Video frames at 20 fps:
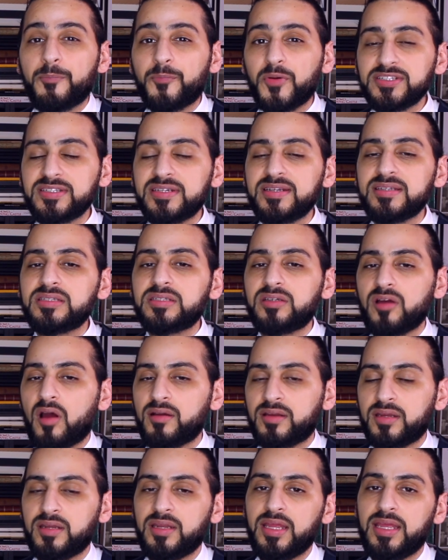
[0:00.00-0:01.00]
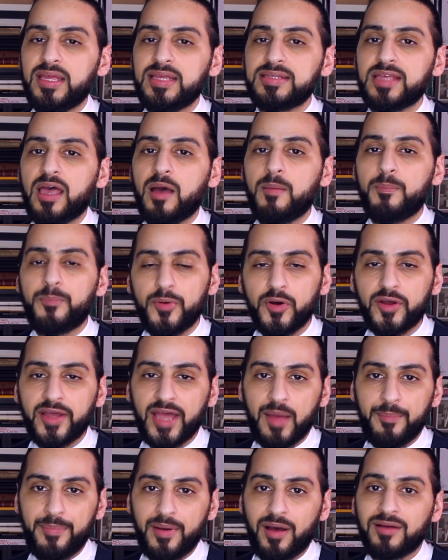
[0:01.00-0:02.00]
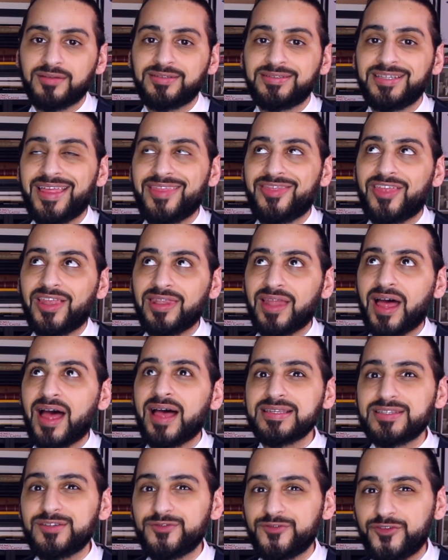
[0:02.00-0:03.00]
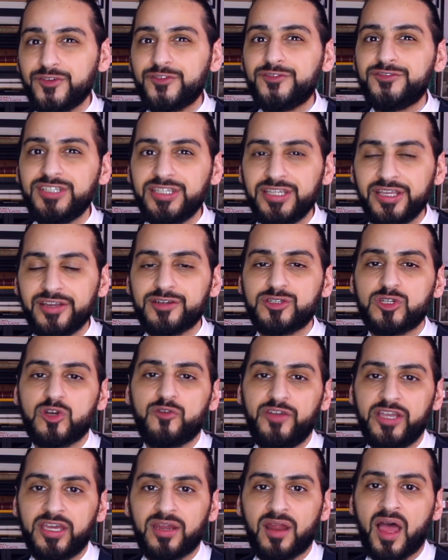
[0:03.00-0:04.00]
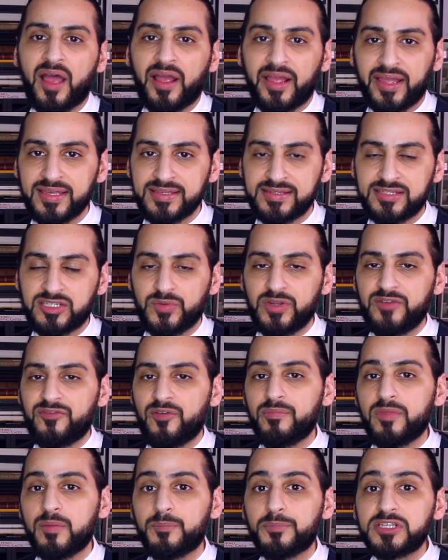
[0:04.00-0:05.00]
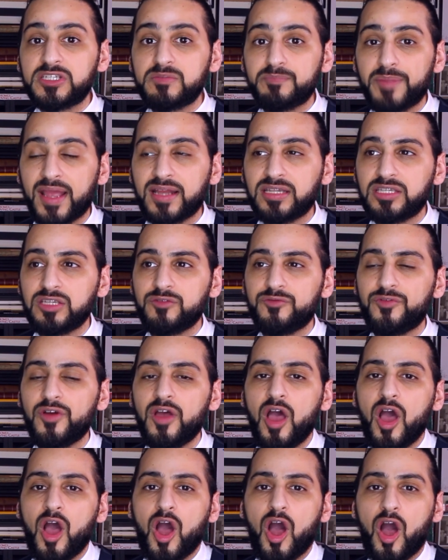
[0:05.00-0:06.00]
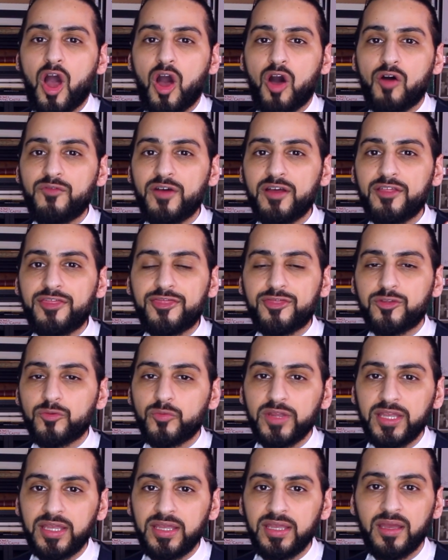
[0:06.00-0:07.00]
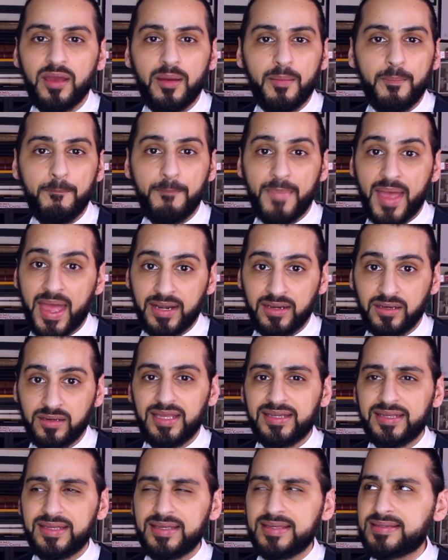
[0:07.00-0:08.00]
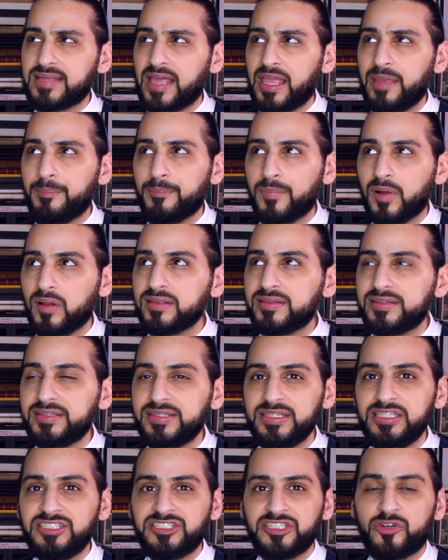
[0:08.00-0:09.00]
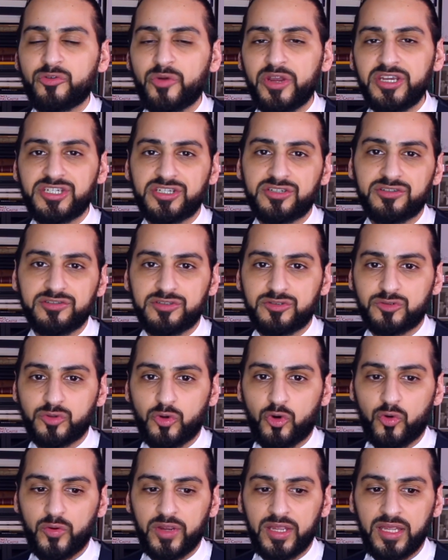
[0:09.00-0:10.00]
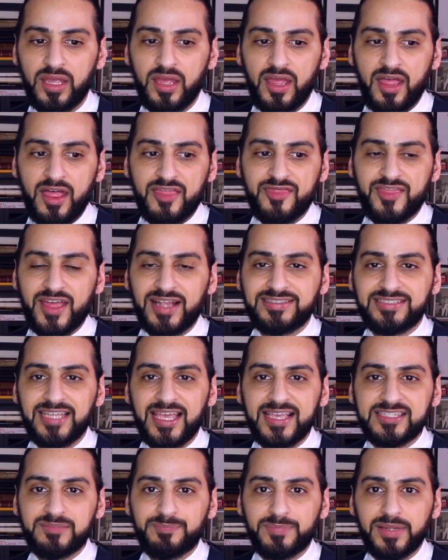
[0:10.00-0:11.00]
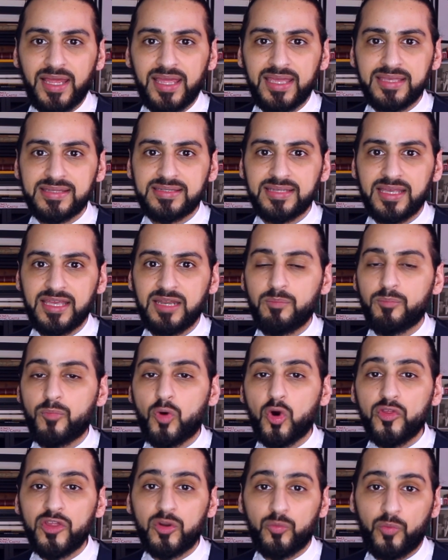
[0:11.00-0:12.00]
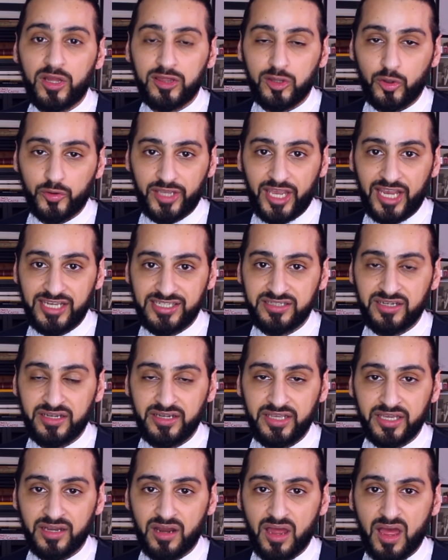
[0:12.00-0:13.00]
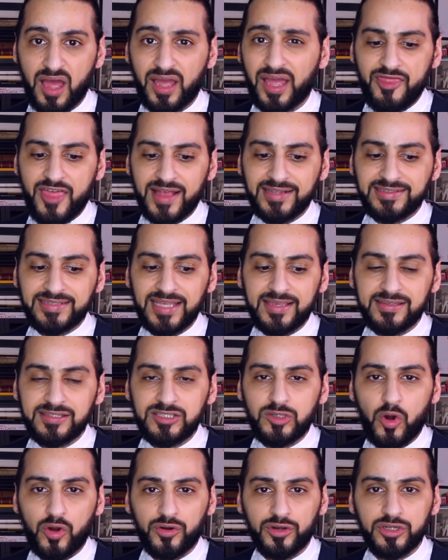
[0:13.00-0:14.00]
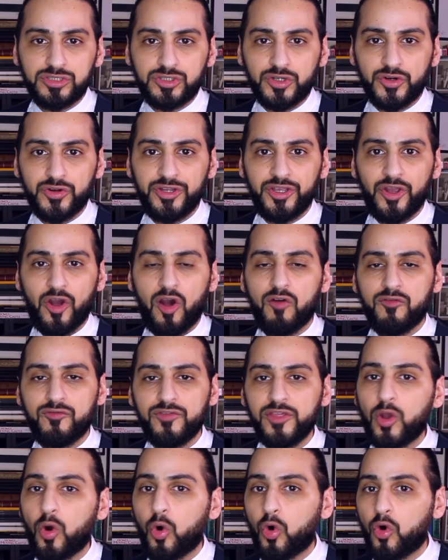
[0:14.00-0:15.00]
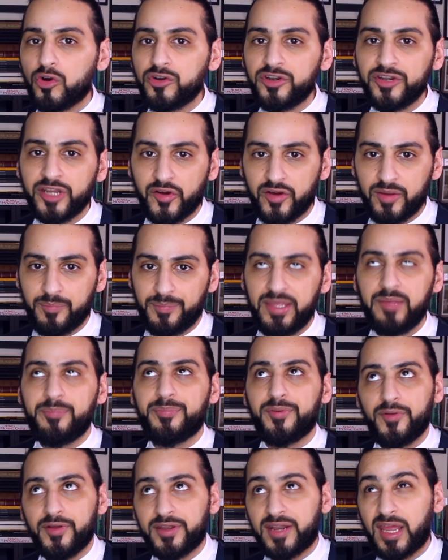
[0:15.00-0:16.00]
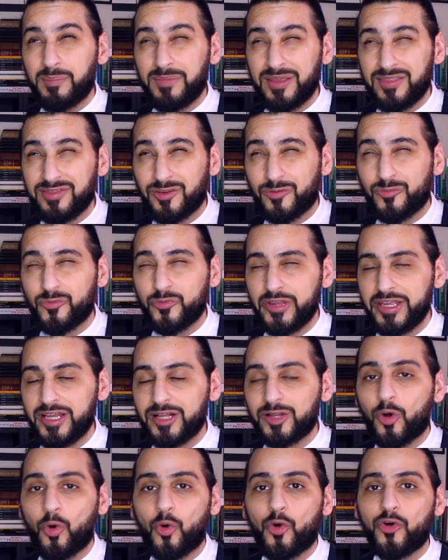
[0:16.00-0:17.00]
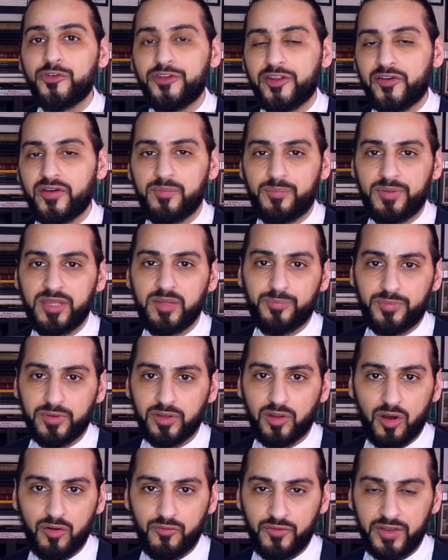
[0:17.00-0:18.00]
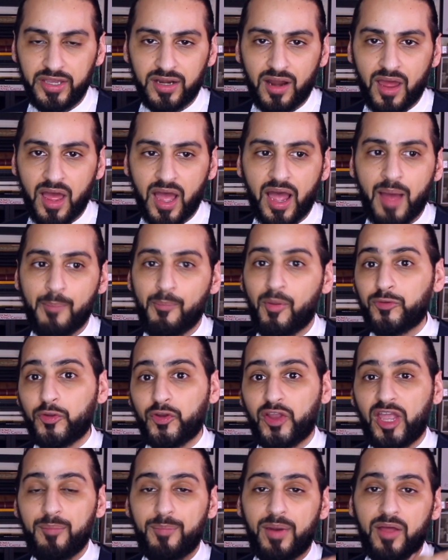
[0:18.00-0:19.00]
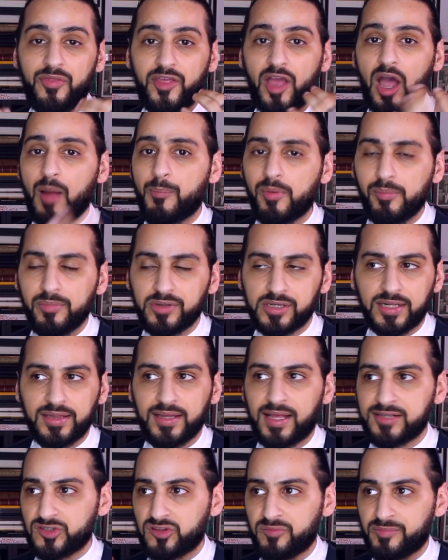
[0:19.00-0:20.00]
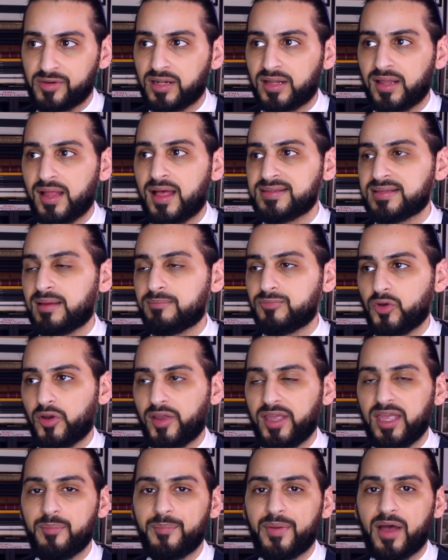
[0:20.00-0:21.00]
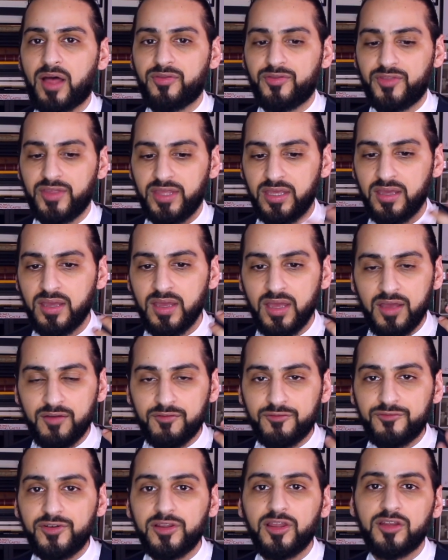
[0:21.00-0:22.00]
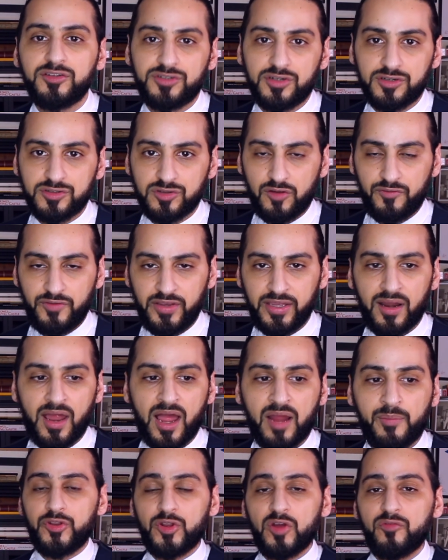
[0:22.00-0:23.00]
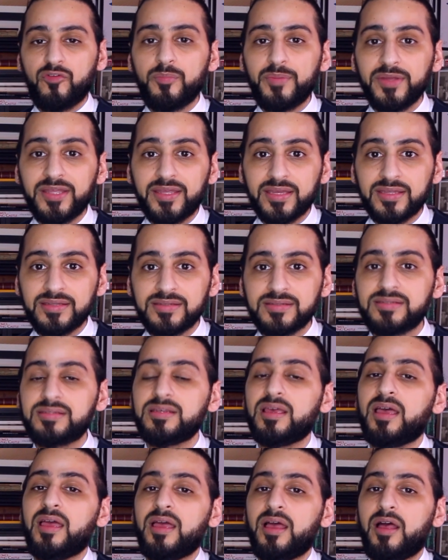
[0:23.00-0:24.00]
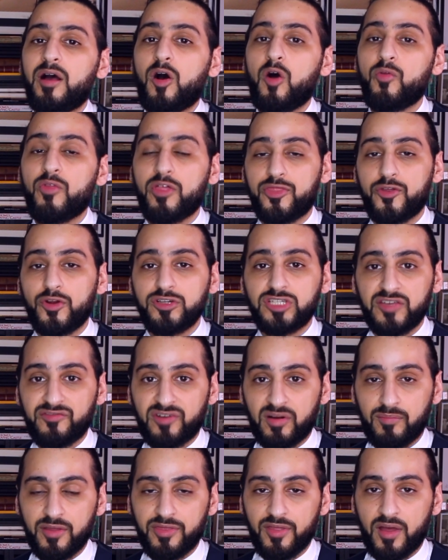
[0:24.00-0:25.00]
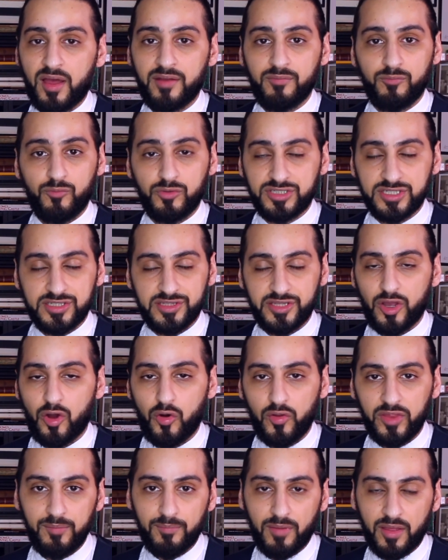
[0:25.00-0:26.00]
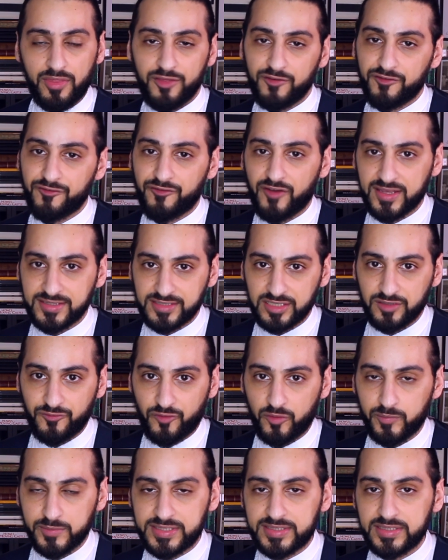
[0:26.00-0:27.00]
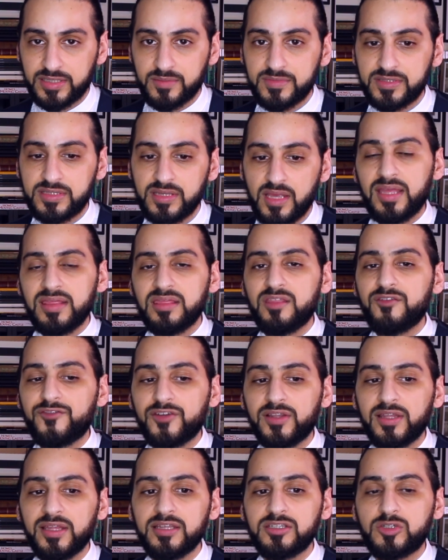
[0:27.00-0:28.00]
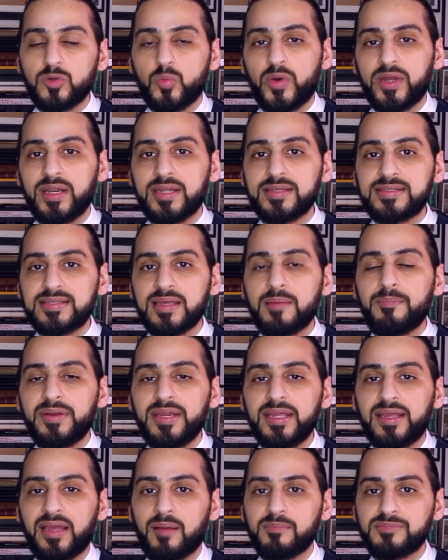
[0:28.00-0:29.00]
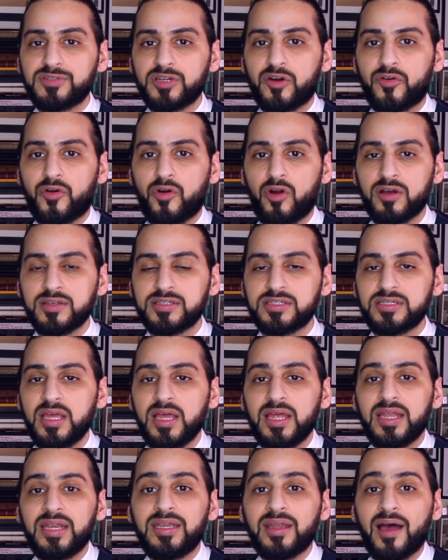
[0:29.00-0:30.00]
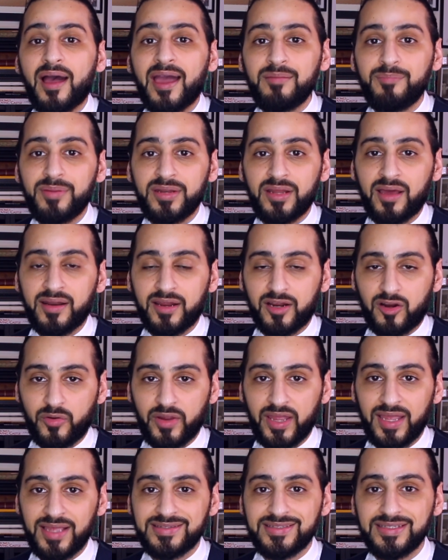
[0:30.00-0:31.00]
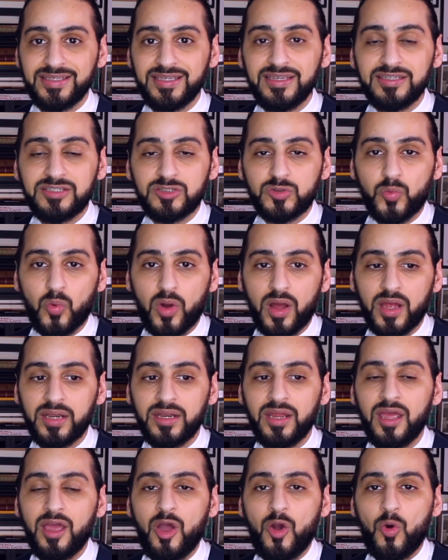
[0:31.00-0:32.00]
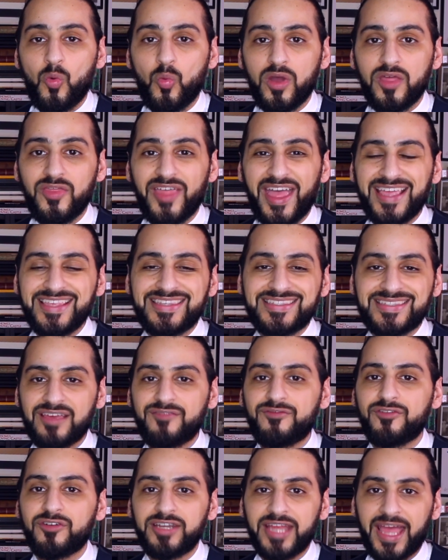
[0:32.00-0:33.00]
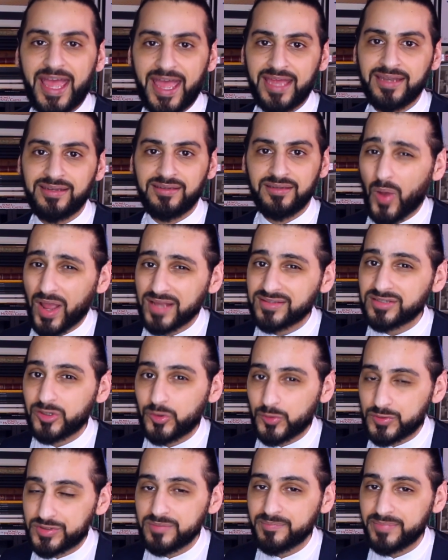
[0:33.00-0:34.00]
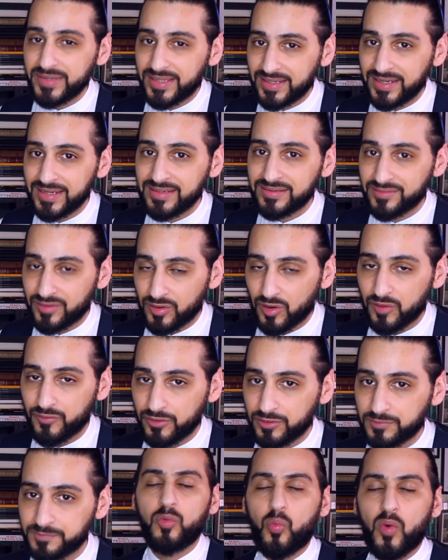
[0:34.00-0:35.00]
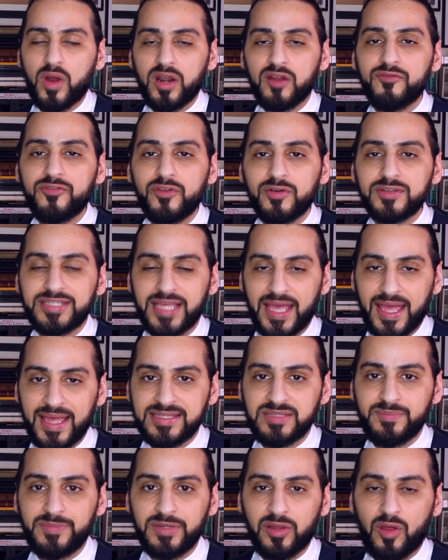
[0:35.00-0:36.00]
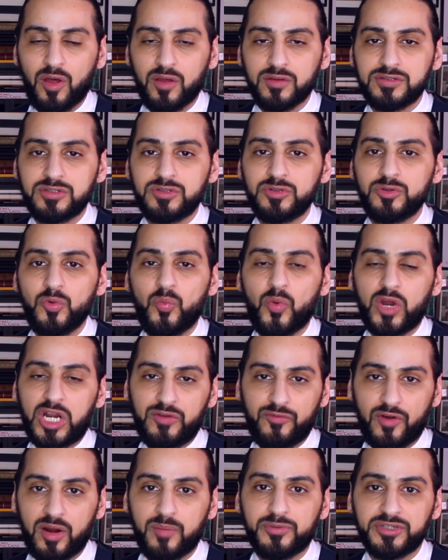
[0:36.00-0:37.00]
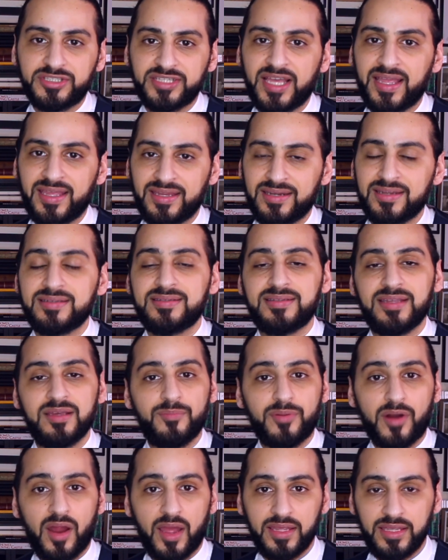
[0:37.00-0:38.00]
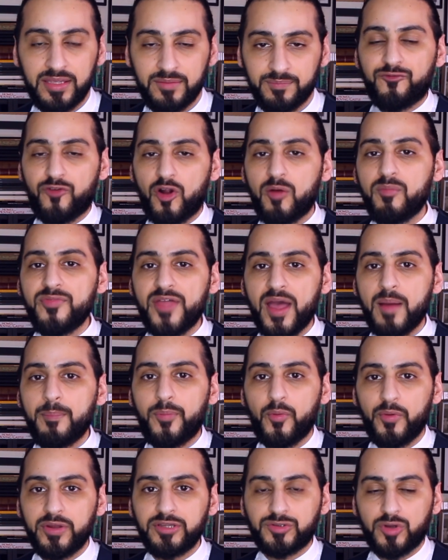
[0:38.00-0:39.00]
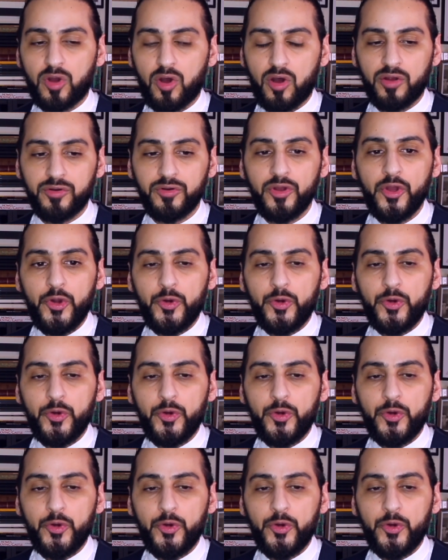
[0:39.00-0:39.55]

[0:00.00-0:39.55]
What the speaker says: President's Garden is a book about the last 50 years of Iraqi history from the perspective of 3 men. It is a multi-generational story that takes place in more than one location in Iraq that takes you on a journey of the ordinary people, and I mean the real ordinary people of Iraq. I'm not talking about the upper middle class or the middle class, I'm talking about the villagers of Iraq. The novel begins on the 3rd day of Ramadan, which is the holy month of fasting for Muslims, in the village when somebody comes across 9 banana crates, each one with a severed head. Quite a gruesome beginning to the novel. One of those heads belongs to one of our protagonists, Ibrahim. From that point on,